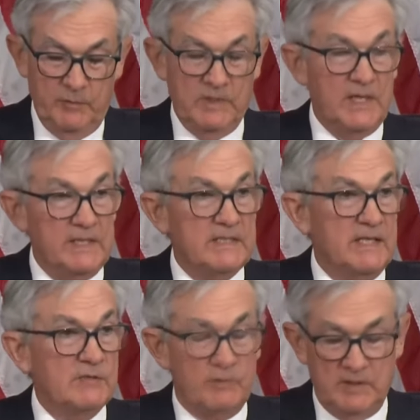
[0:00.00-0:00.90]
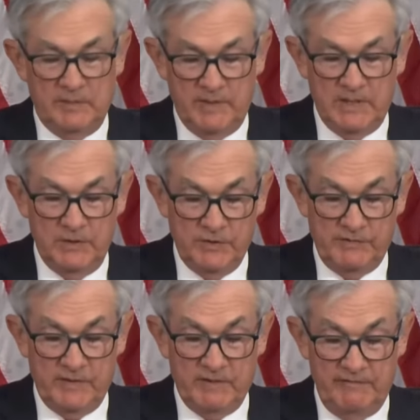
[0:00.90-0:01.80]
forward guidance has really been a
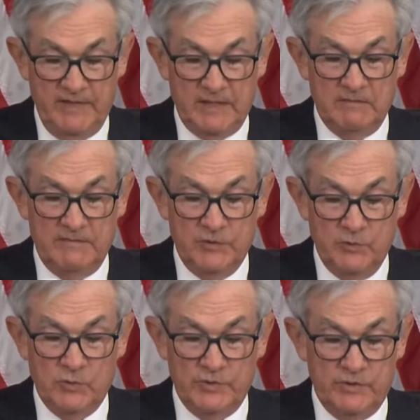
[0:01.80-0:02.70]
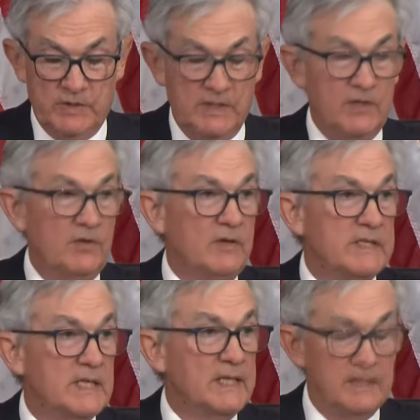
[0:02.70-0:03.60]
useful and effective tool during the
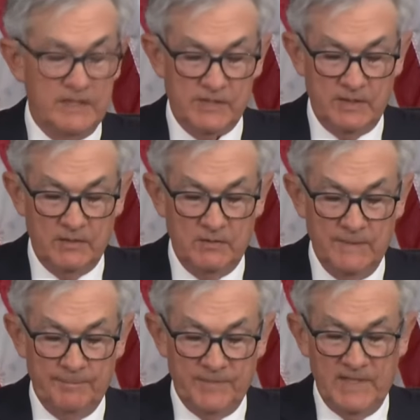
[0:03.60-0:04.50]
current tightening cycle,